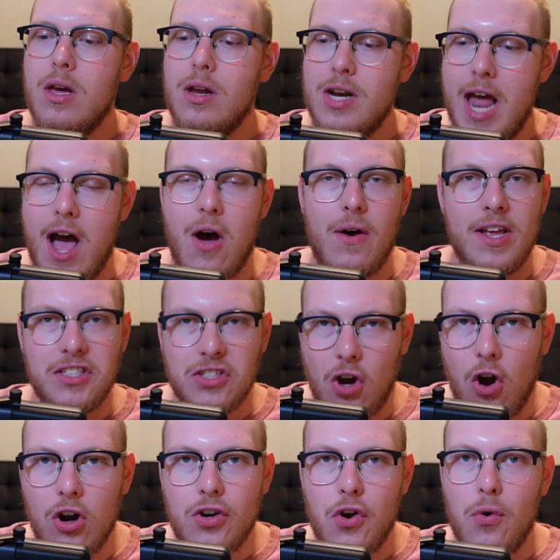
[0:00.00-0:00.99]
Now, it's
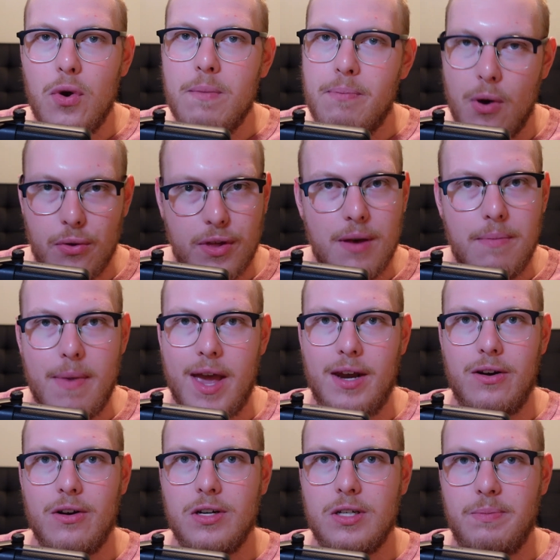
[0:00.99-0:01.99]
hard going both
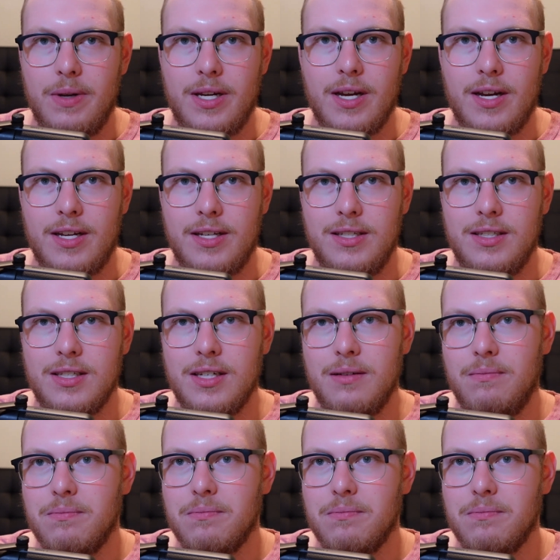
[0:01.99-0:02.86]
commanders because